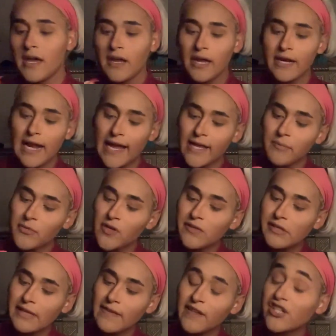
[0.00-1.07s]
and I am
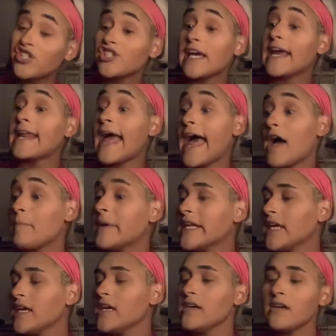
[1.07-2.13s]
using the shade
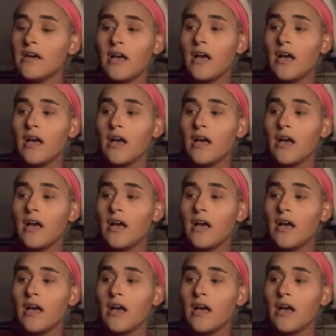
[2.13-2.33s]
Ebony.